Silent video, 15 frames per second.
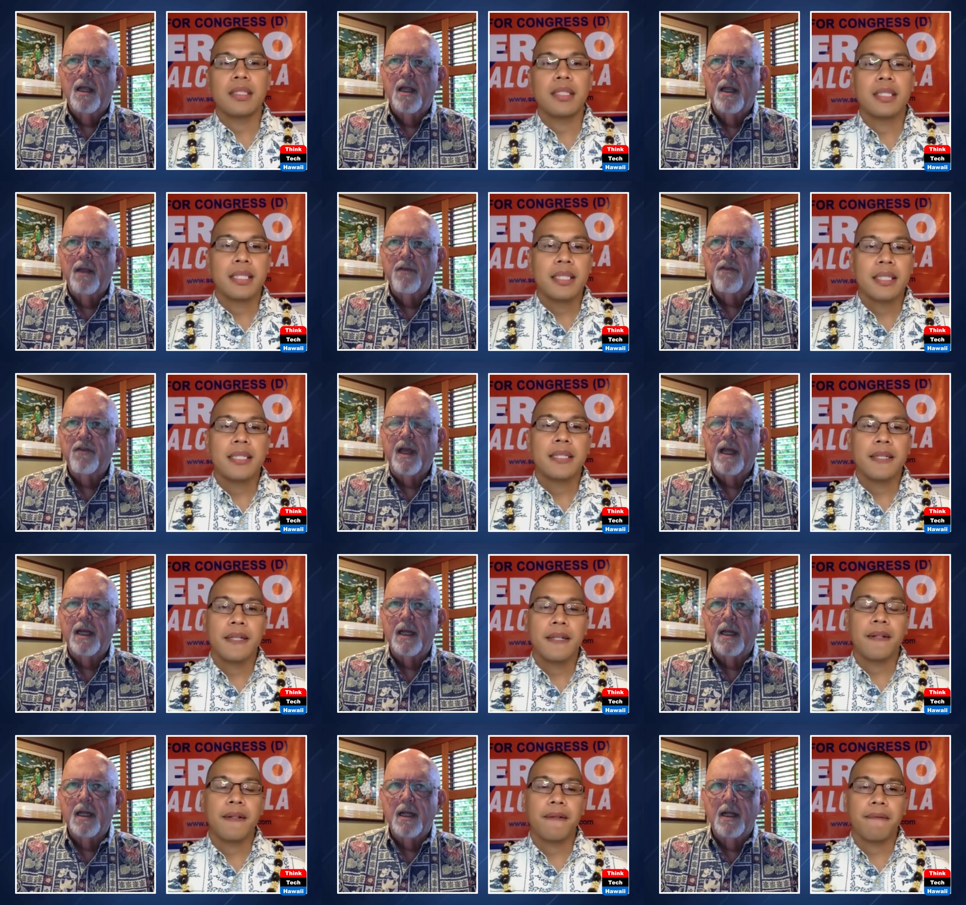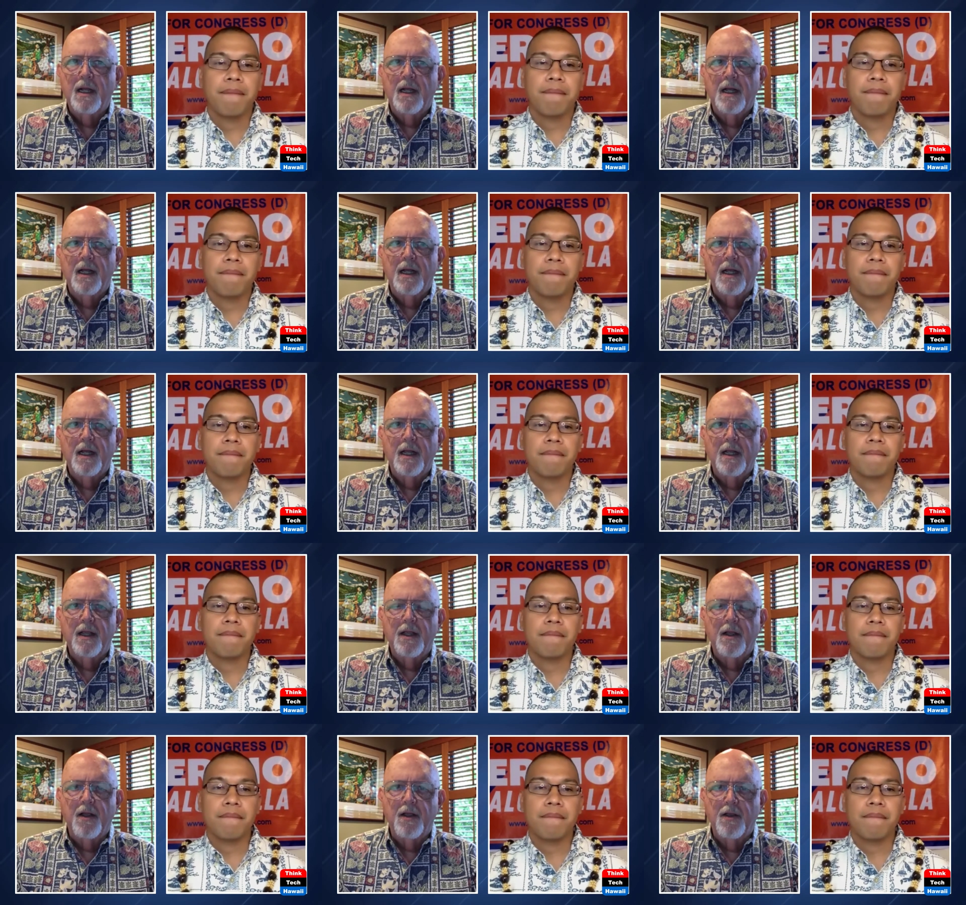Speaker 1: is that uh,
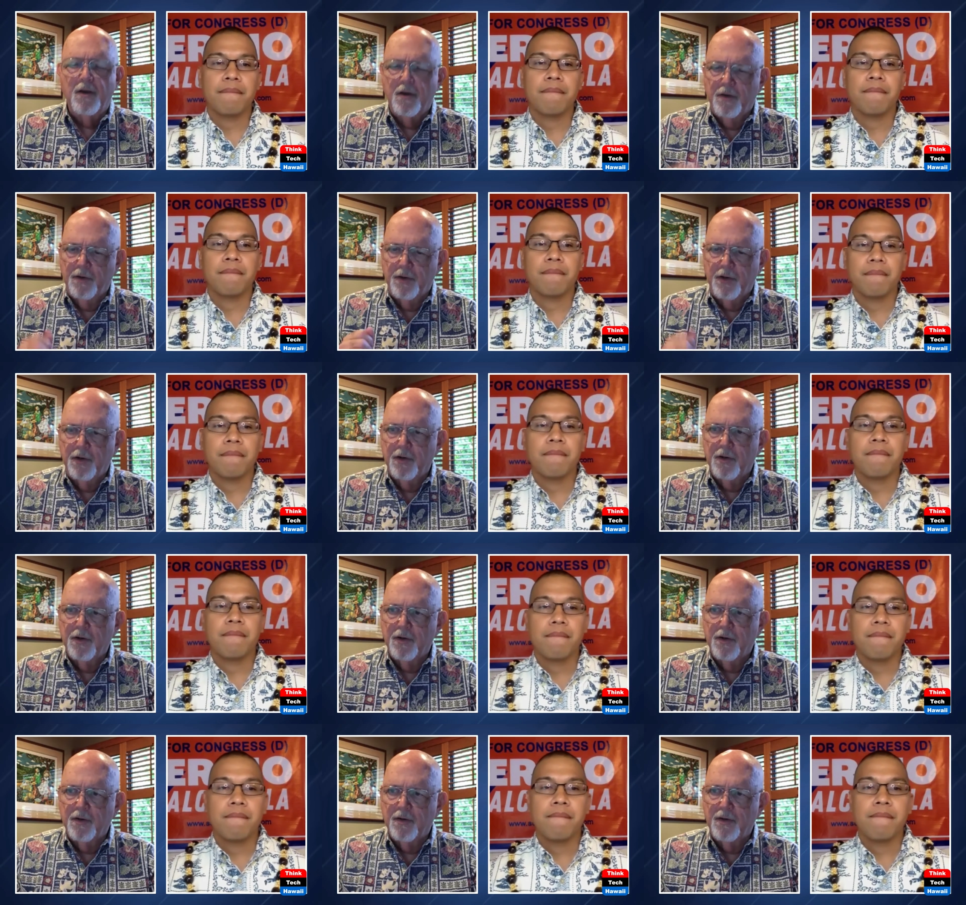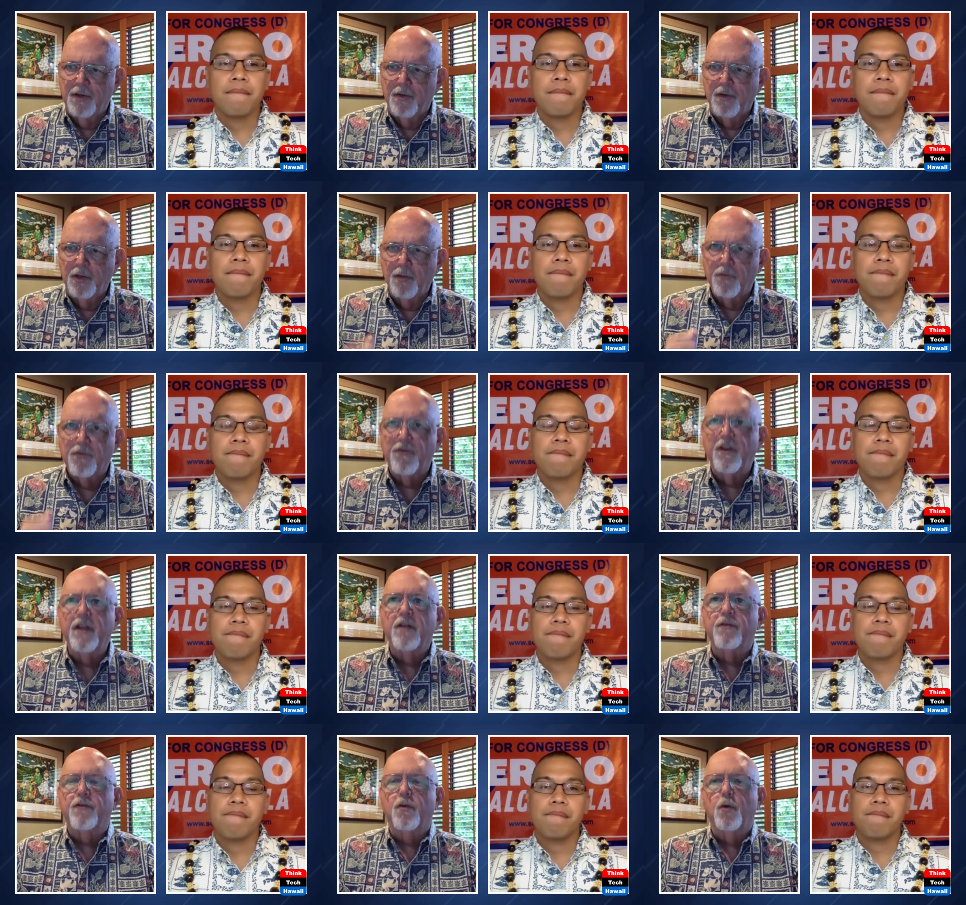you're you're you you feel
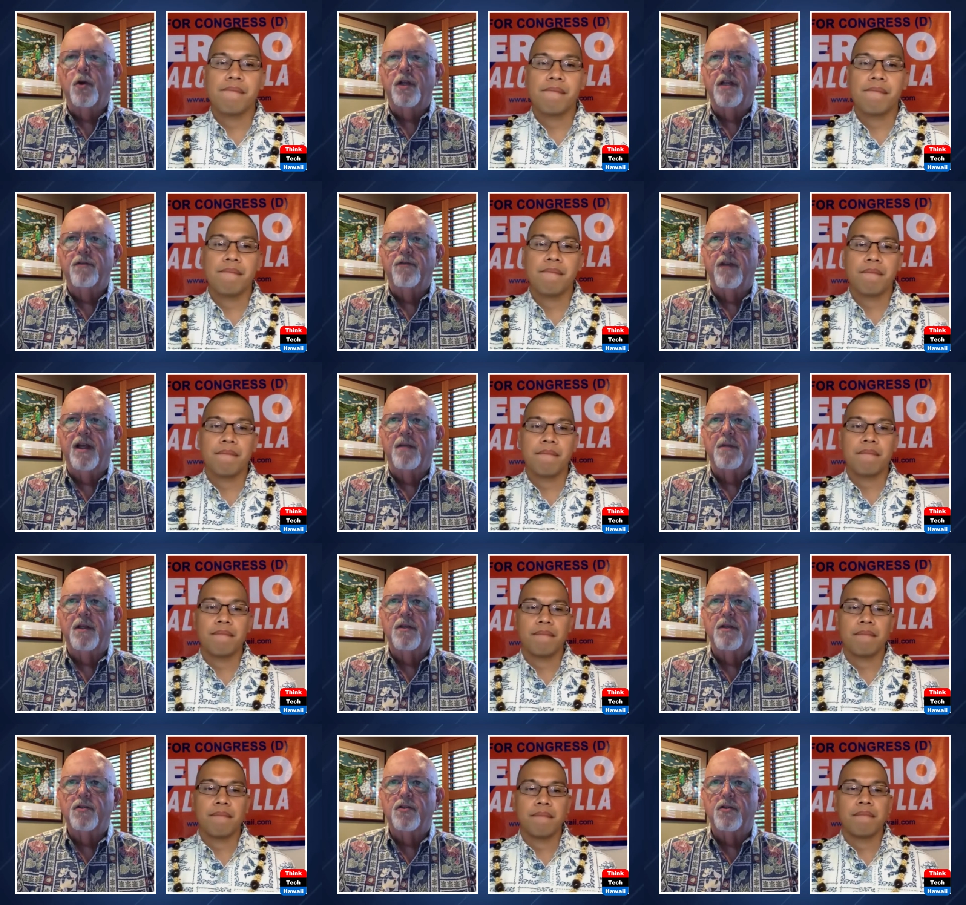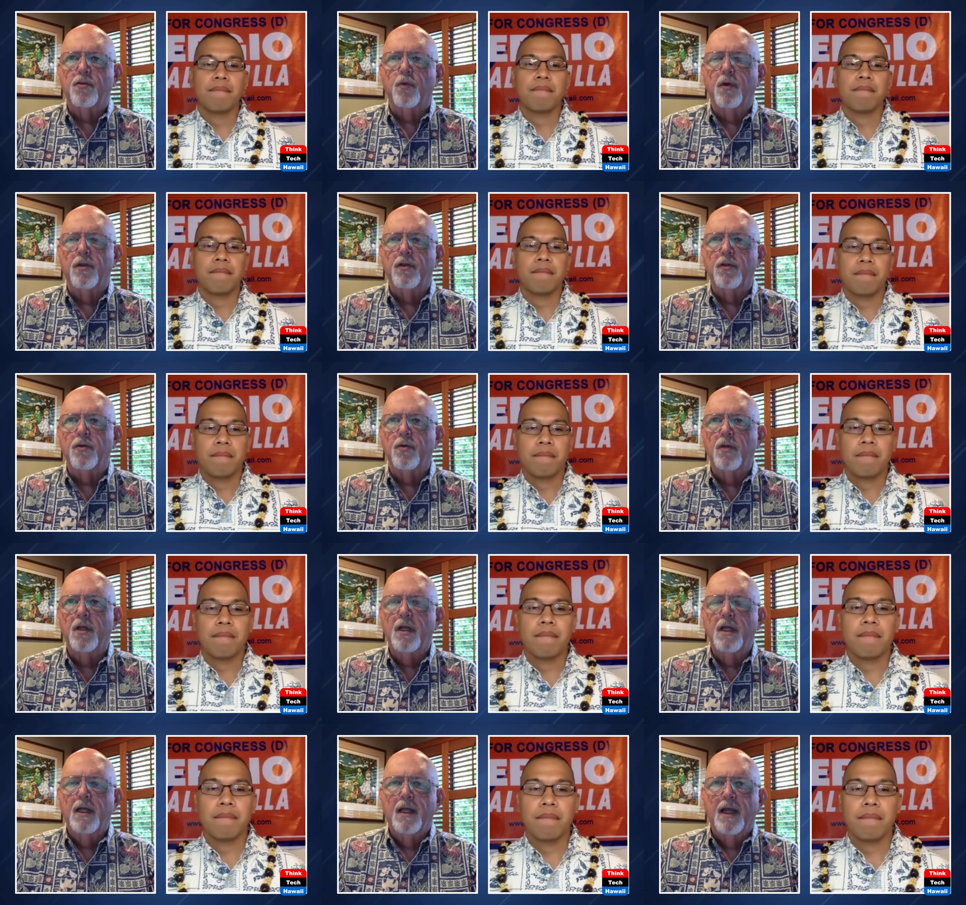for working families. You you
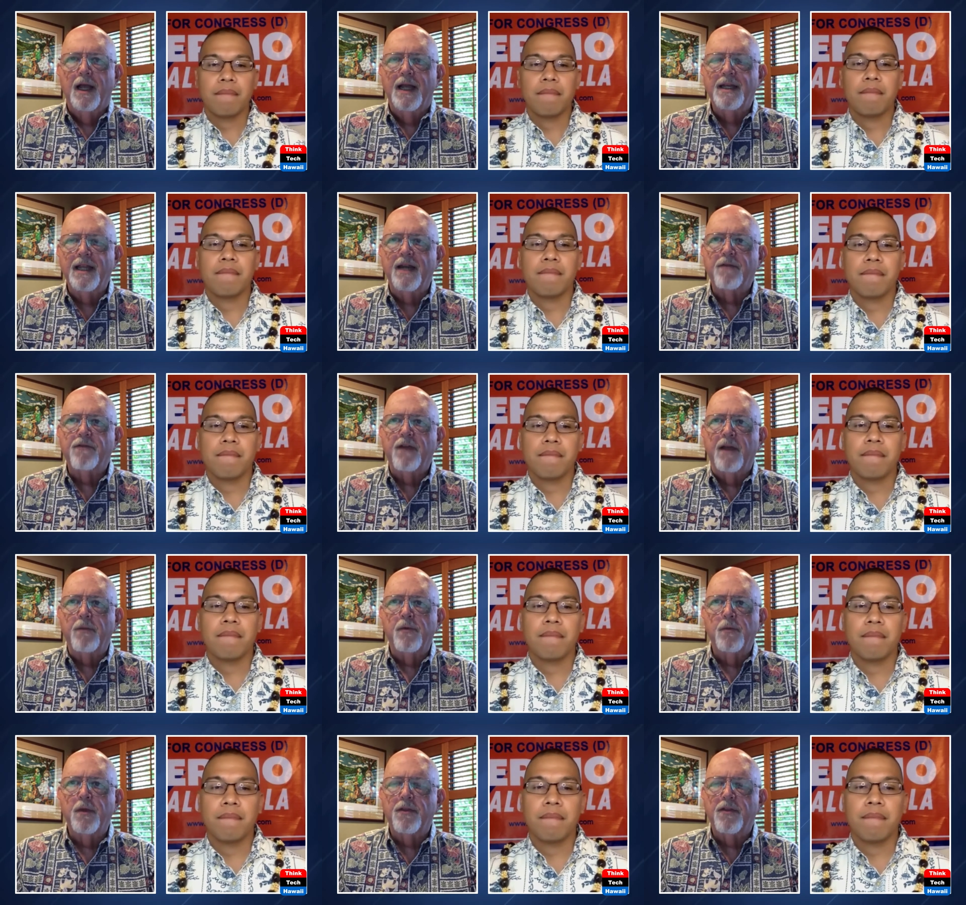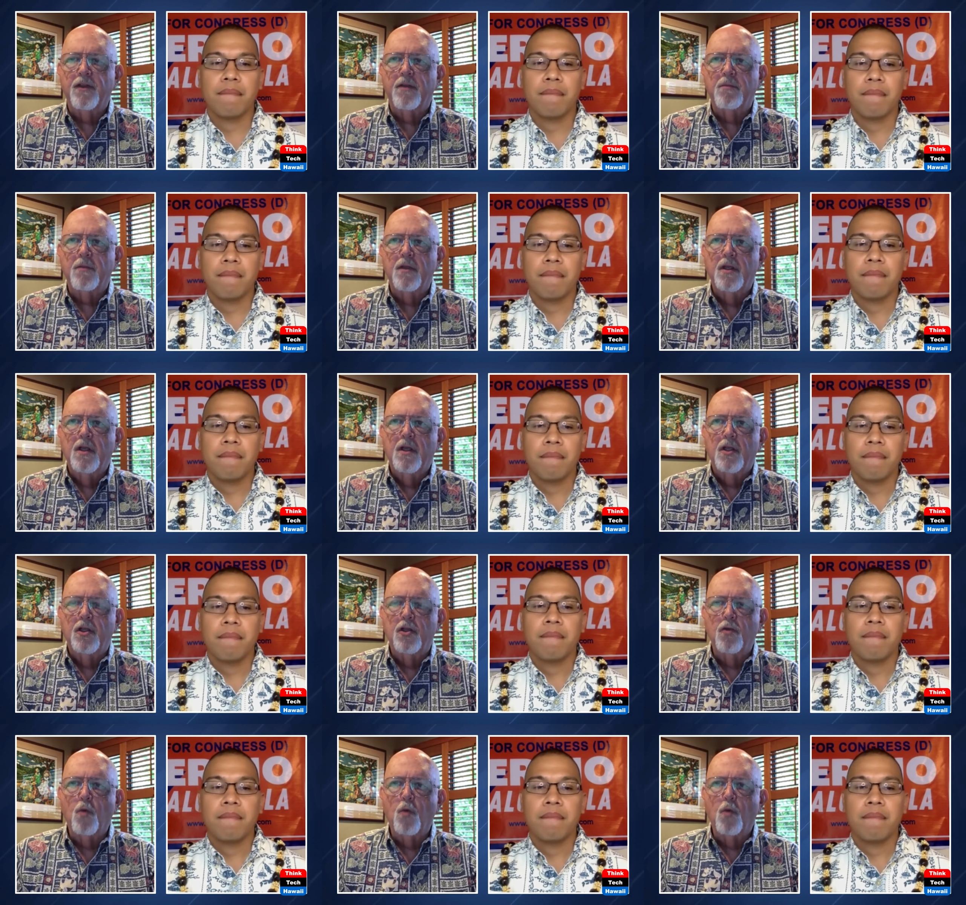identify with them, you